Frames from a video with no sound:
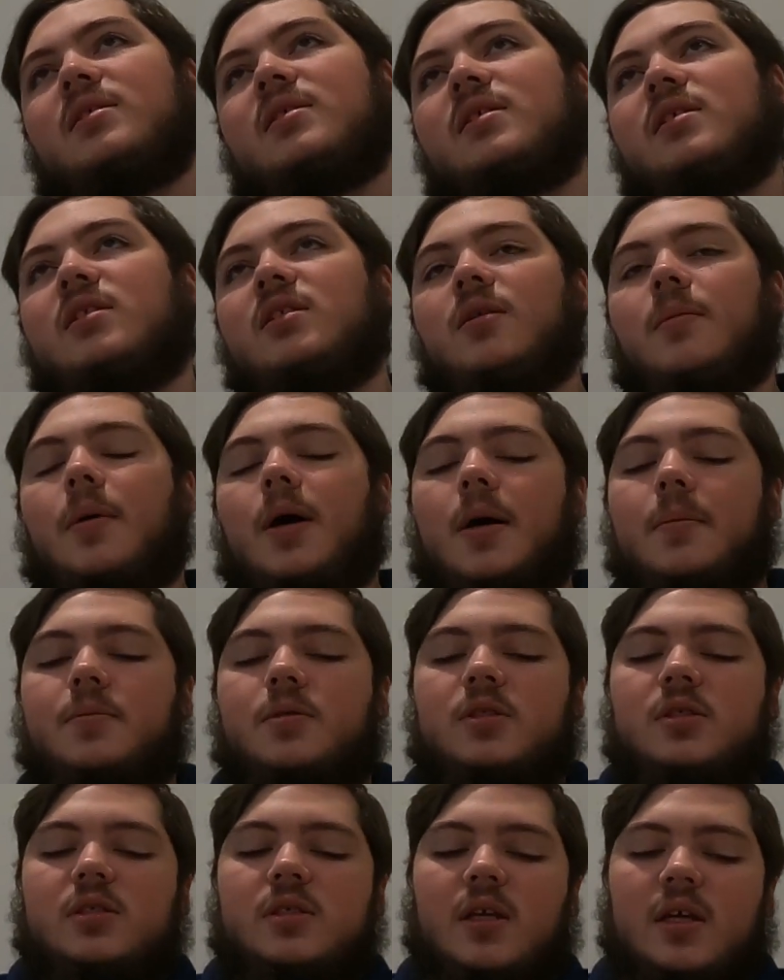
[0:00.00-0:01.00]
system
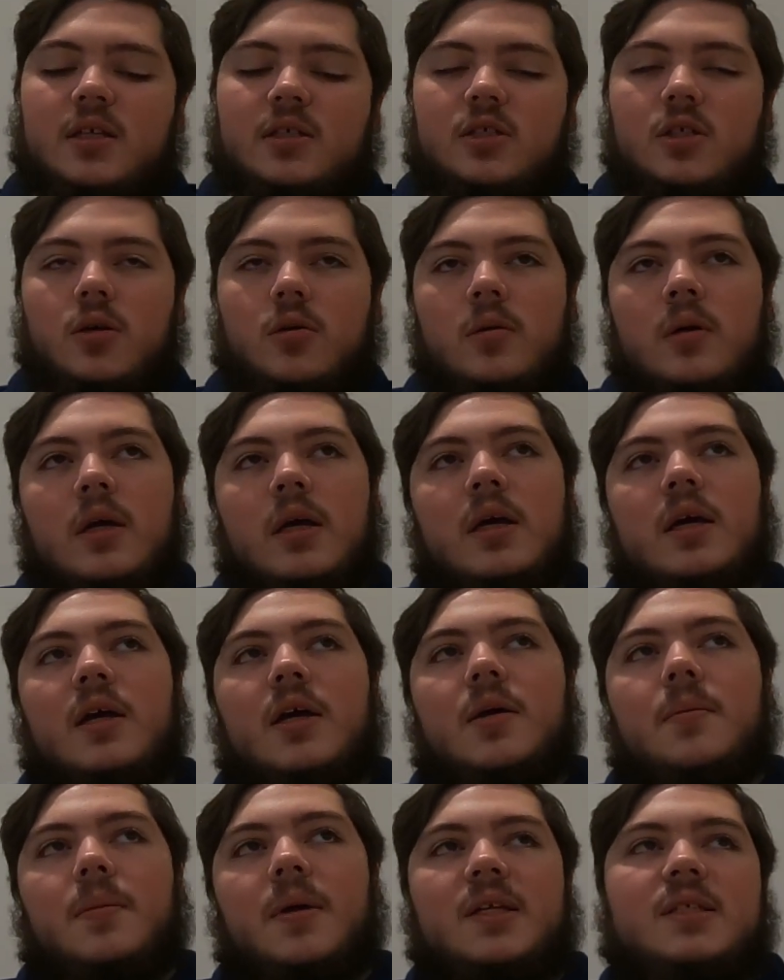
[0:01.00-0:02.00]
options thing. So
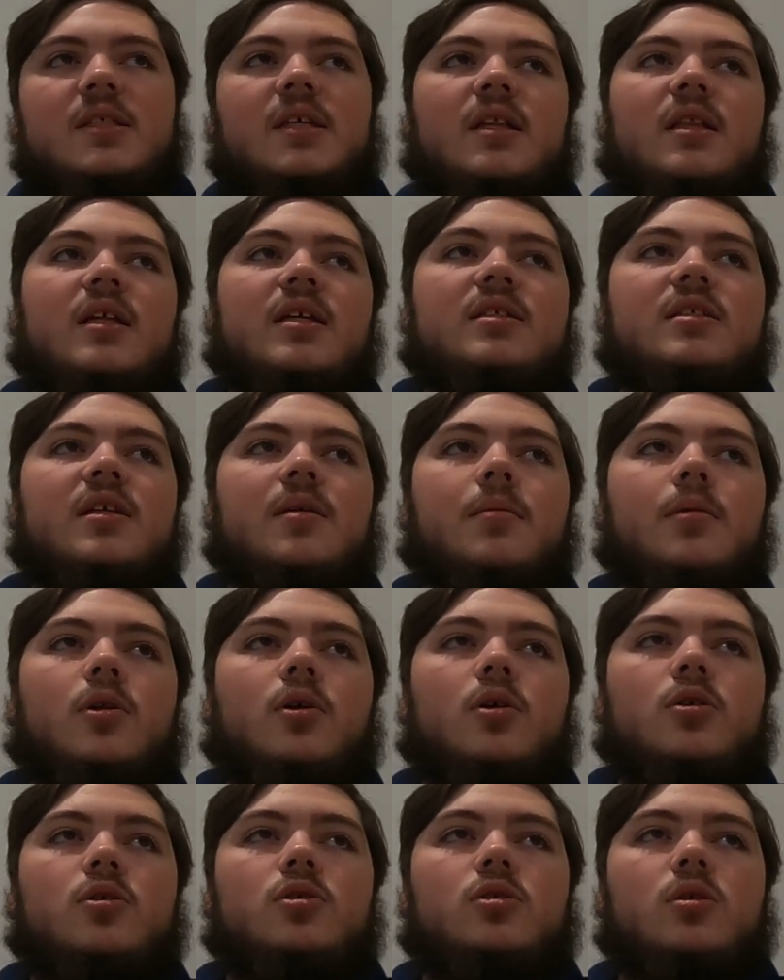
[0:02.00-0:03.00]
basically
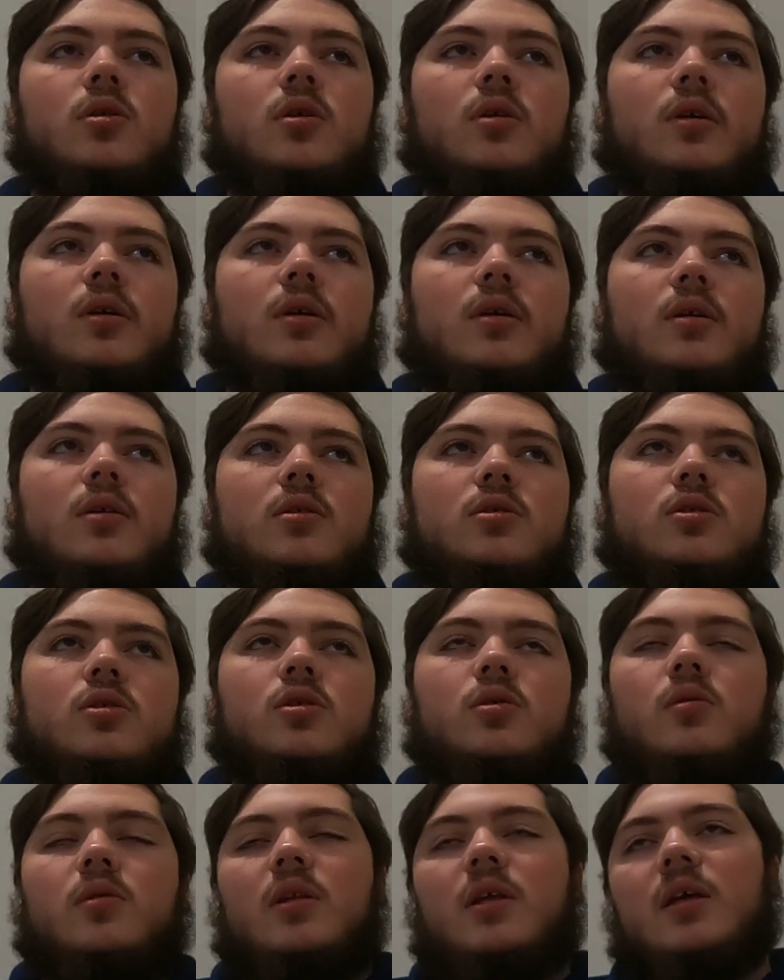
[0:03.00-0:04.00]
similar
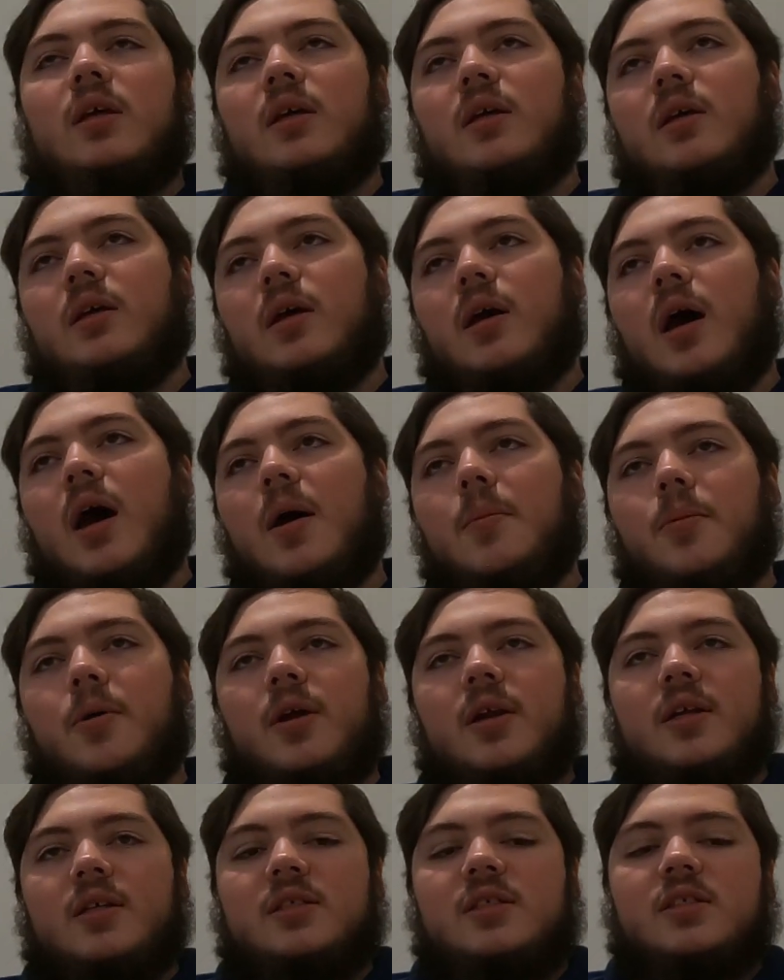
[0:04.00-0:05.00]
to the
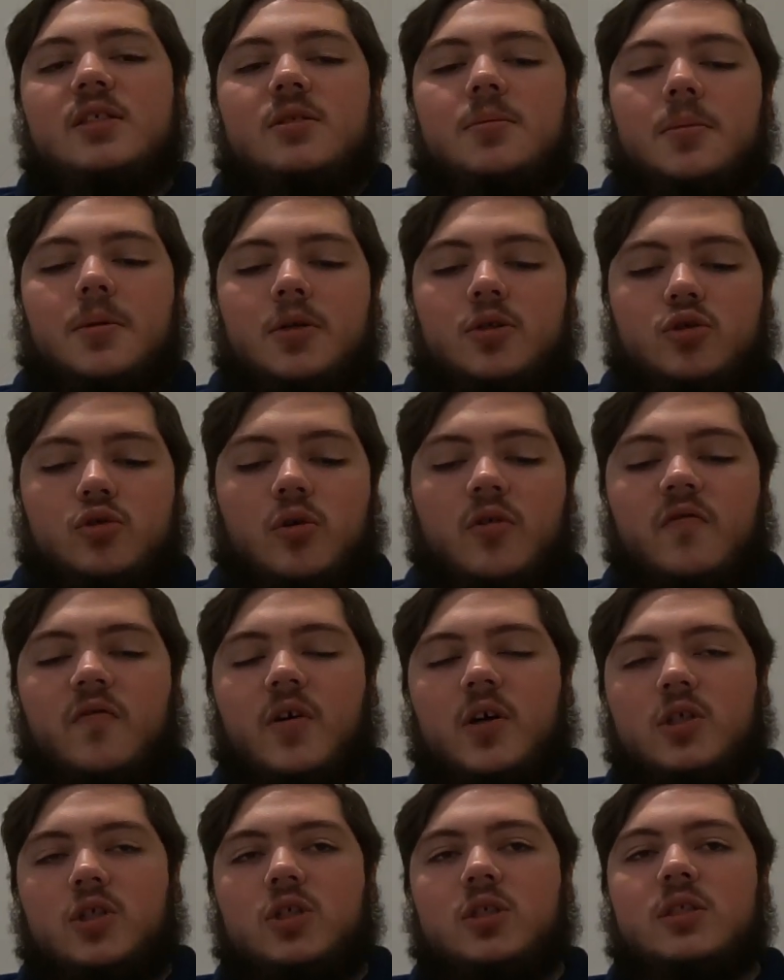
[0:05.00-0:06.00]
operating system control
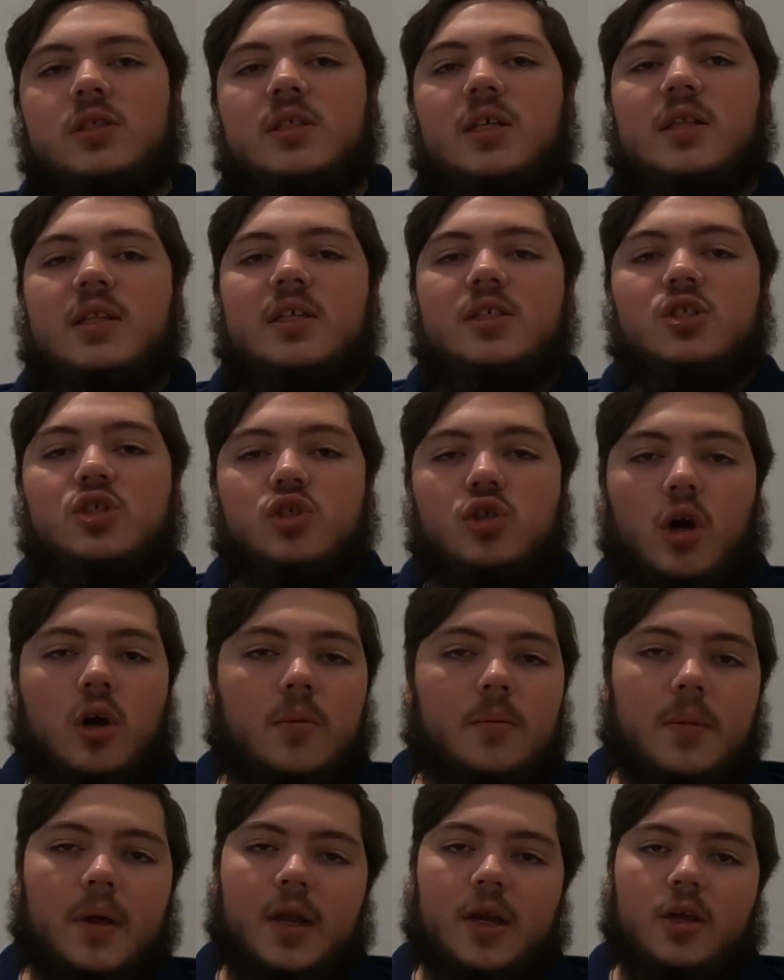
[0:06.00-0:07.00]
functions in the
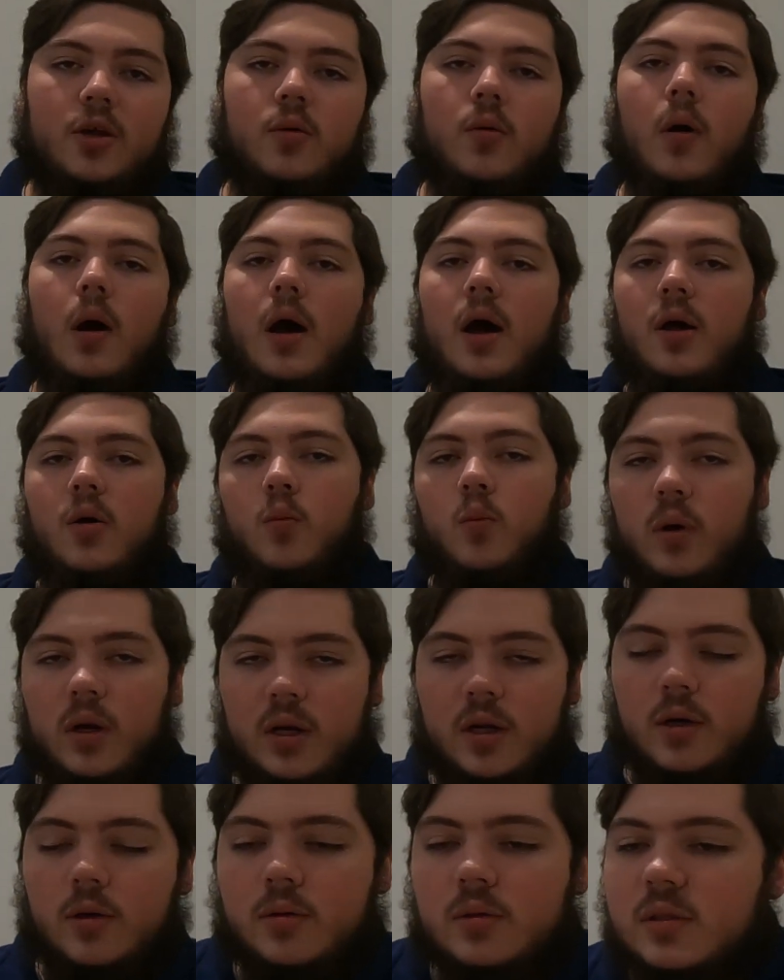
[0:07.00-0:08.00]
start menu on
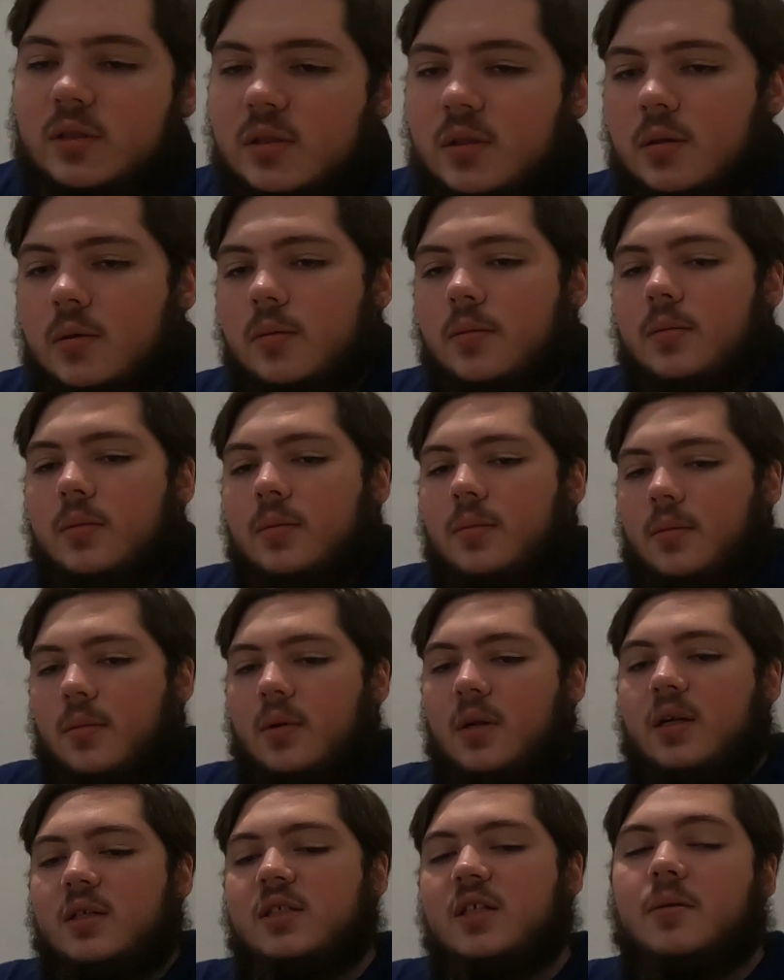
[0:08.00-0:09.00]
Windows,
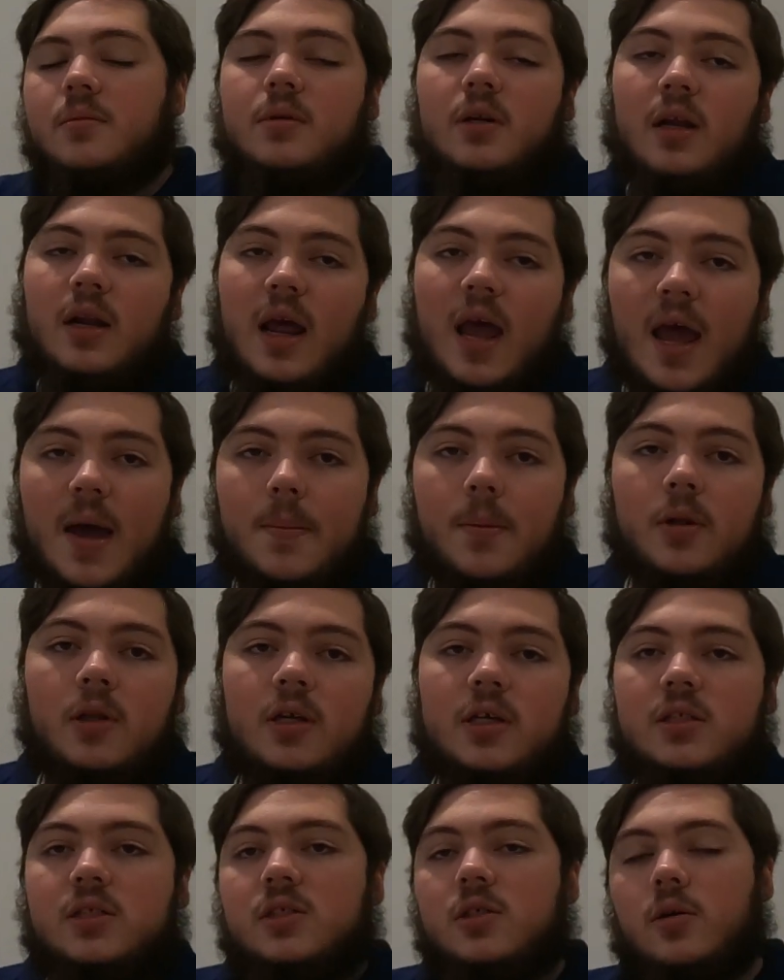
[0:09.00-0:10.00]
except on
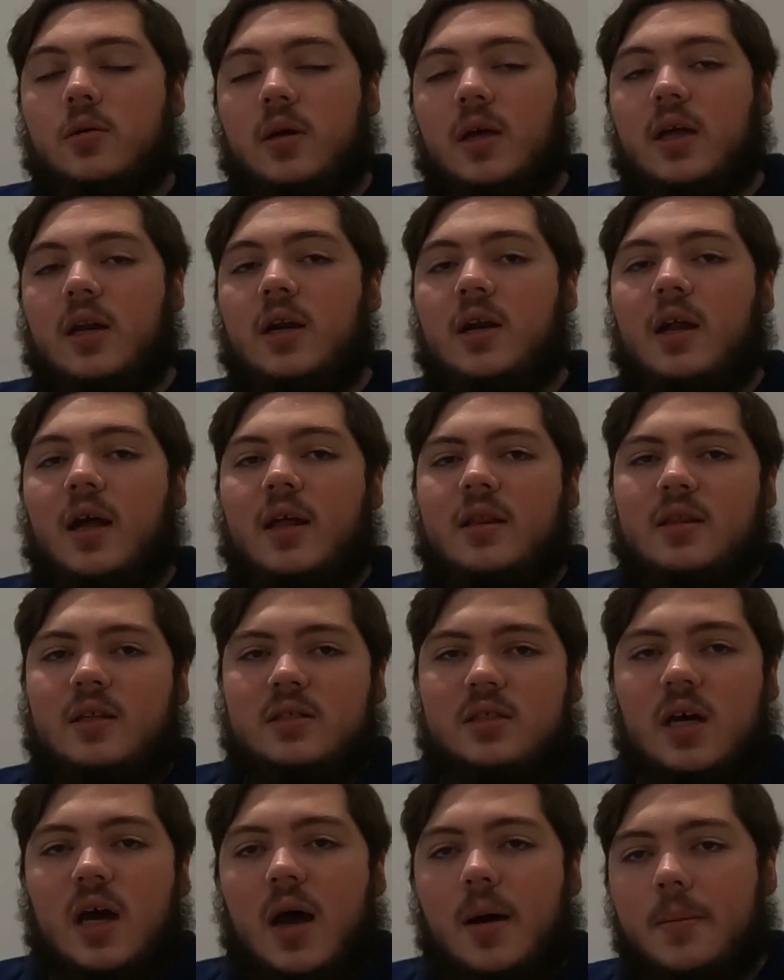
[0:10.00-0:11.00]
Apple it's located at the
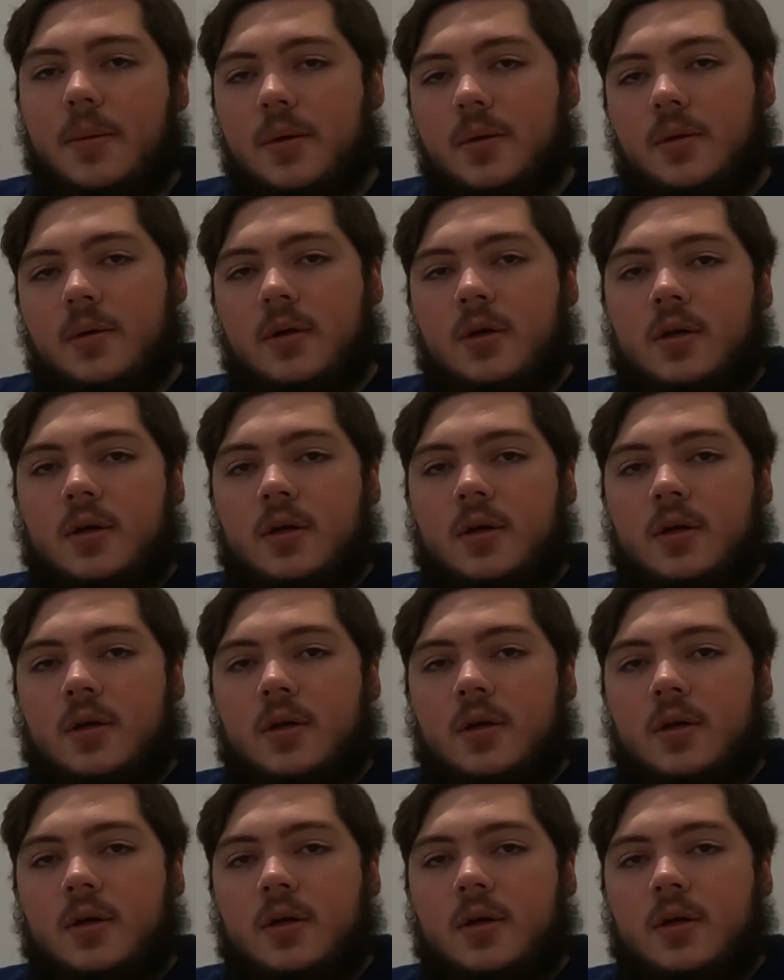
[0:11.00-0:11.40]
top.